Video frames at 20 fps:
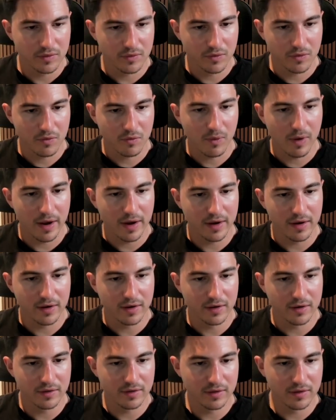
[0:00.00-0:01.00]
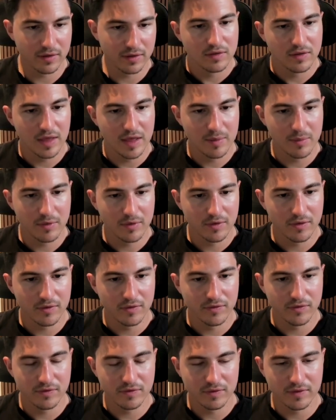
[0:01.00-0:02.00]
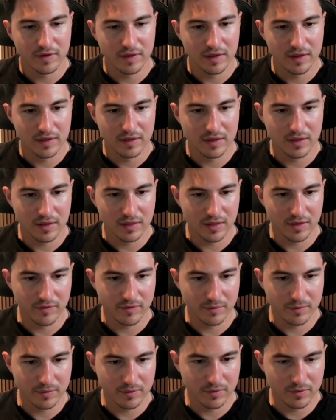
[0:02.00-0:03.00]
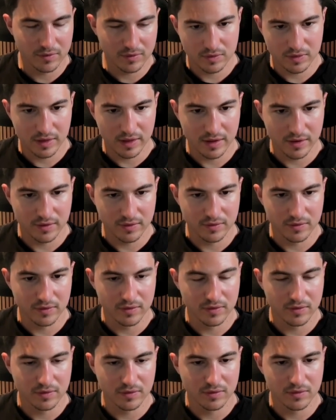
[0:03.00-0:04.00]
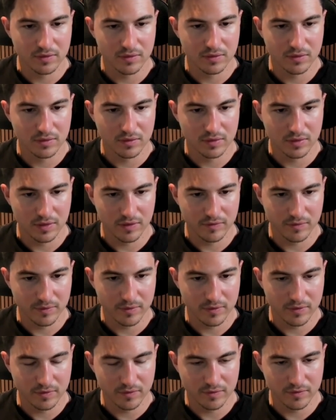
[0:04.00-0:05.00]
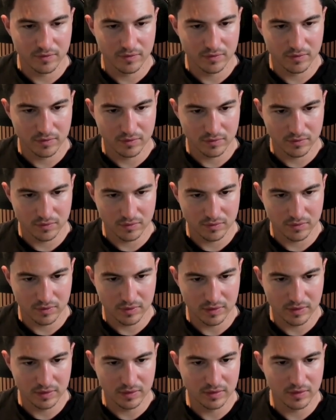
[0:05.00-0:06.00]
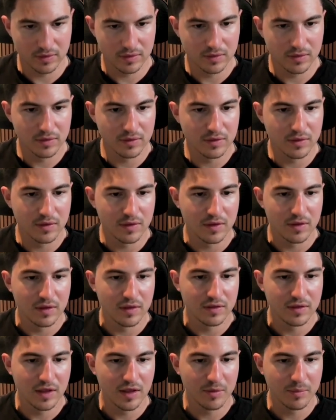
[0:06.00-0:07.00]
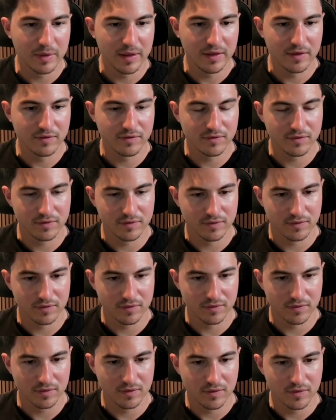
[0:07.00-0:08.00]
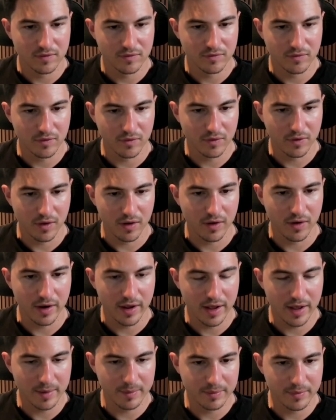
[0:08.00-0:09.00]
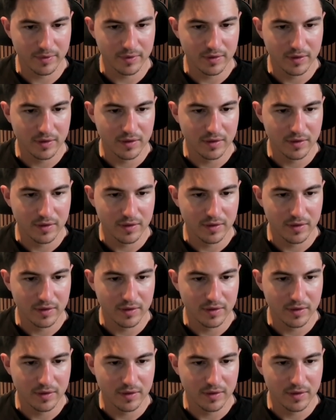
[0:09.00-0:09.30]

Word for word: the required tables in Lovable Cloud, Lovable in database for our app.